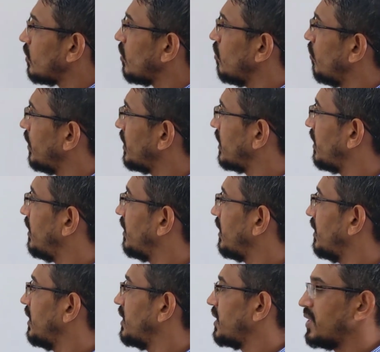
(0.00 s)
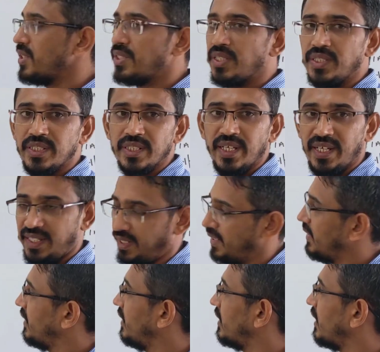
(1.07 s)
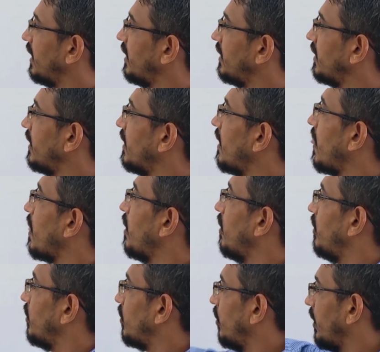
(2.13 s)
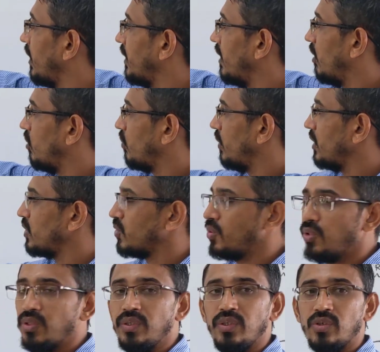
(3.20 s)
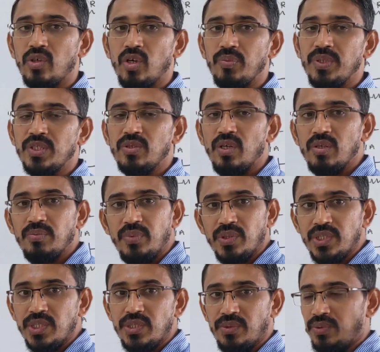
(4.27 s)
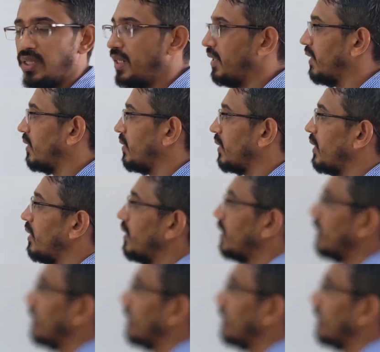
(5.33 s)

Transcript: What is current in this resistance? I, right? You're going downwards, so your drop is called positive IR, okay.